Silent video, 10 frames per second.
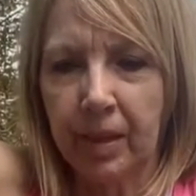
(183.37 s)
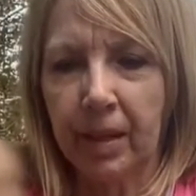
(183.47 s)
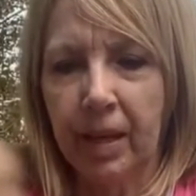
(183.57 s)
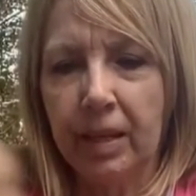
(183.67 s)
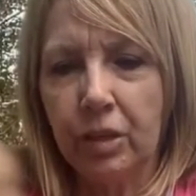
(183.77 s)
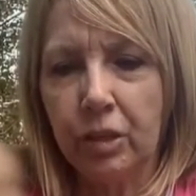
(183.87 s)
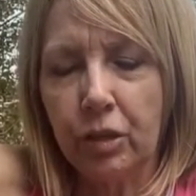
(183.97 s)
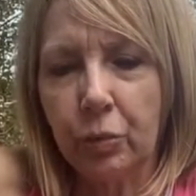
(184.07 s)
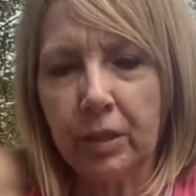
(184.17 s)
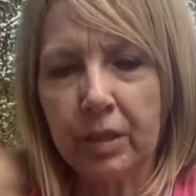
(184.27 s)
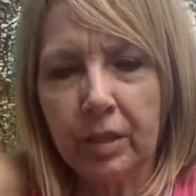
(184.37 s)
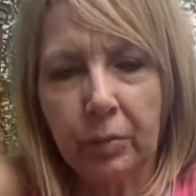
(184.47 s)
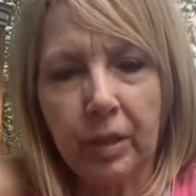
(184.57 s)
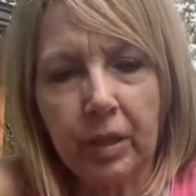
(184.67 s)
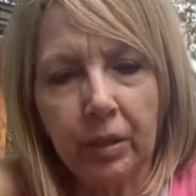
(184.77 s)
and just twist it
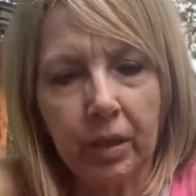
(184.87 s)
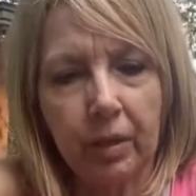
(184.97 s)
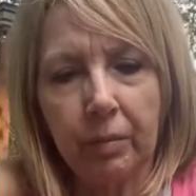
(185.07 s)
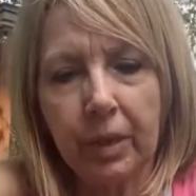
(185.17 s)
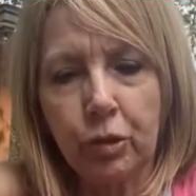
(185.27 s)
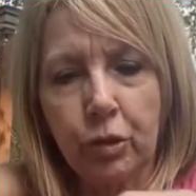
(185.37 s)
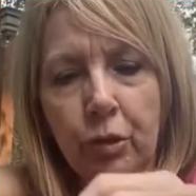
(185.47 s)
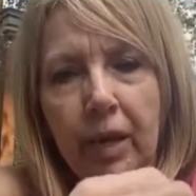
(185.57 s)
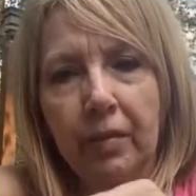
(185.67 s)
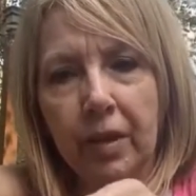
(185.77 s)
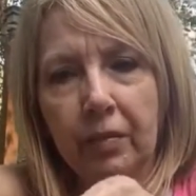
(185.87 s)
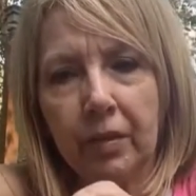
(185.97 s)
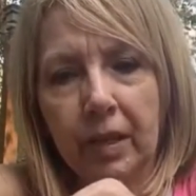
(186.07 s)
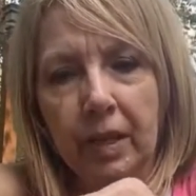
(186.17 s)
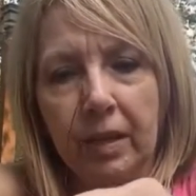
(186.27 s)
really good. Make sure you have enough
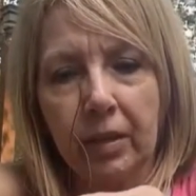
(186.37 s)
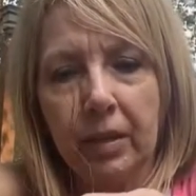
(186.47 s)
length on it